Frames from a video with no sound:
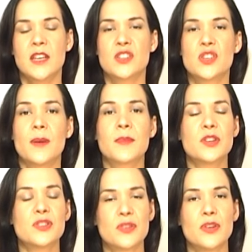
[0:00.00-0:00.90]
So I'm going
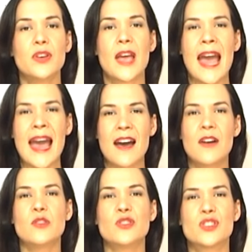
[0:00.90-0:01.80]
to show you
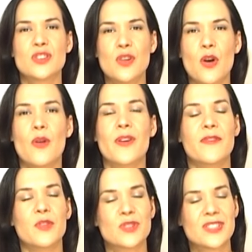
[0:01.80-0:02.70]
how to know
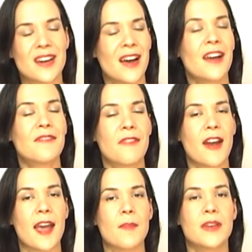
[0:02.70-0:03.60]
if your diaphragm